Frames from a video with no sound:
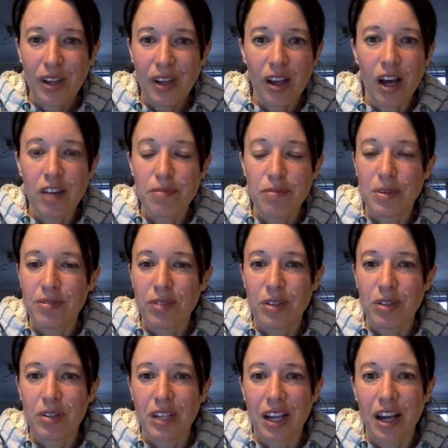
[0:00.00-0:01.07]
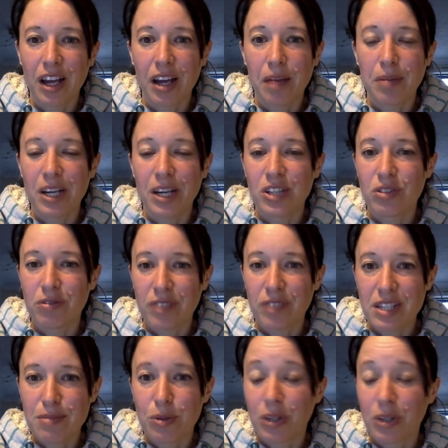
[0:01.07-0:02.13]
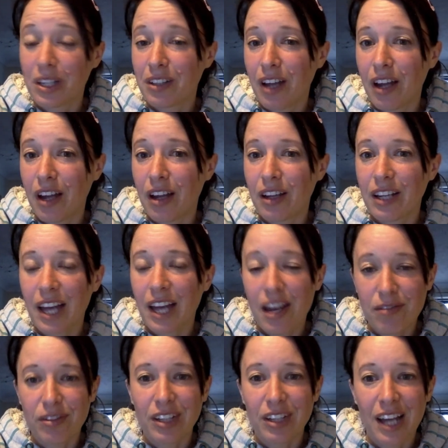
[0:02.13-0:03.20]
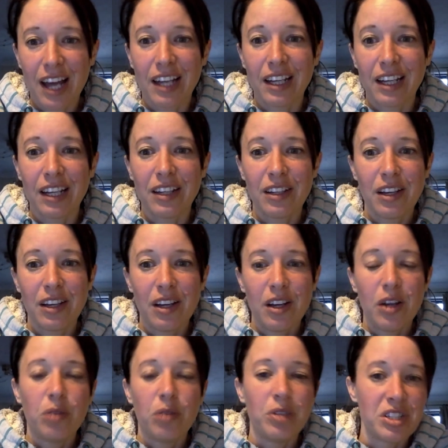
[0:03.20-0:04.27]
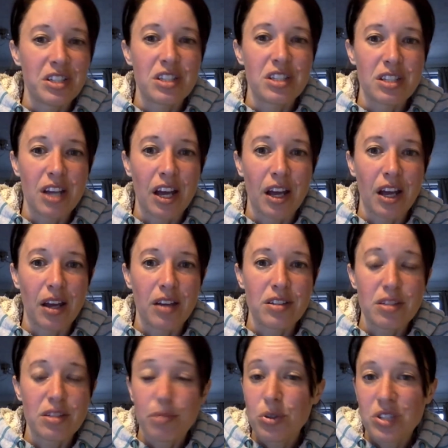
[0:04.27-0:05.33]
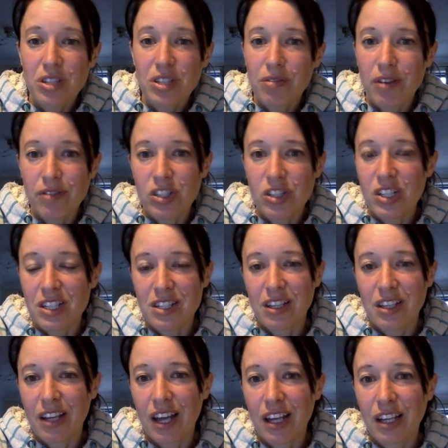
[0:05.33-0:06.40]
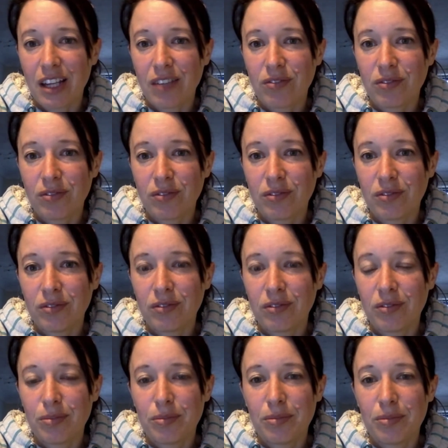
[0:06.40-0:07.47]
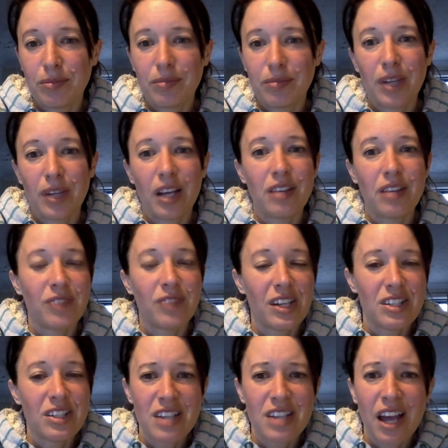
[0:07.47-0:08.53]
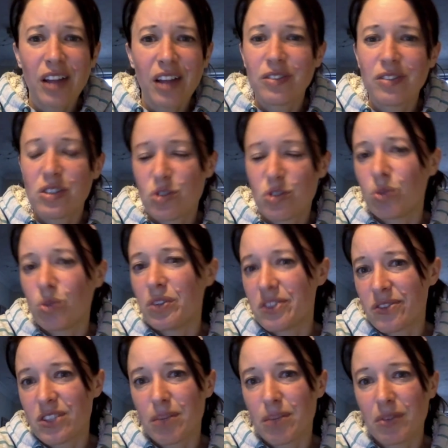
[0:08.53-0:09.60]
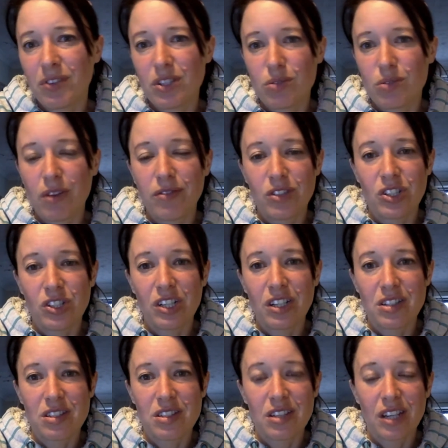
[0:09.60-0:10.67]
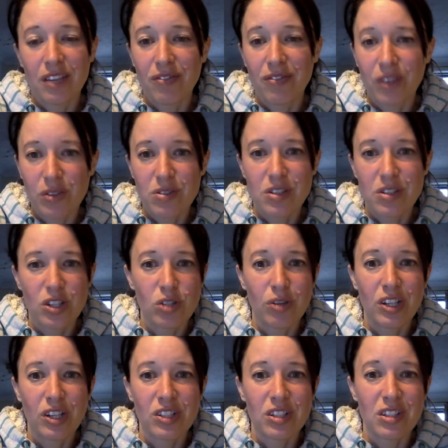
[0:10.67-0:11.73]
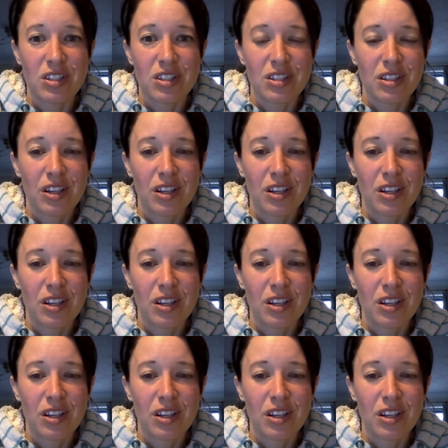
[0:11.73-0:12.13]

I've been following a page on Facebook, Care for Calais, which is supporting refugees in Calais. And they tell the stories of some of these refugees in those situations.